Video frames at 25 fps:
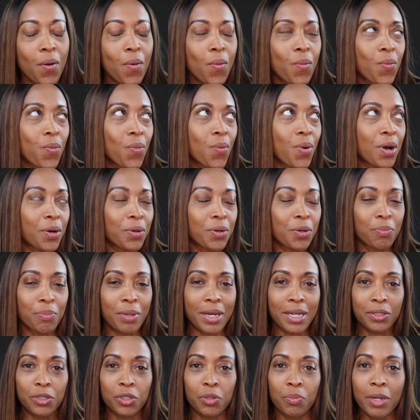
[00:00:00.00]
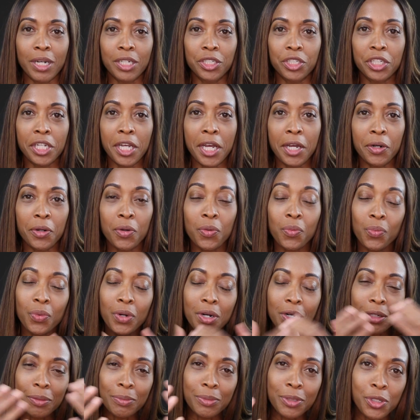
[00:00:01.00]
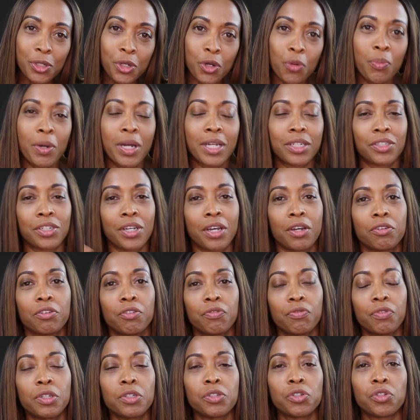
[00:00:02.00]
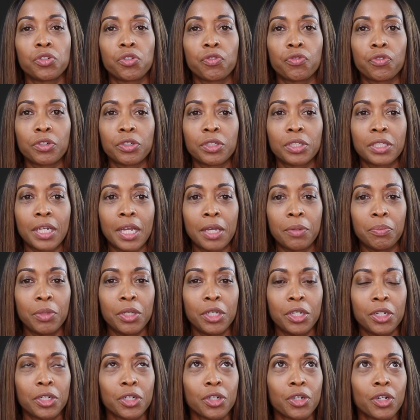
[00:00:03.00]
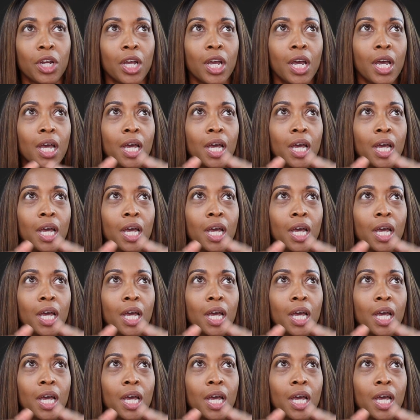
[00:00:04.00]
Welcome back to my channel. Welcome to my channel if this is your first time here,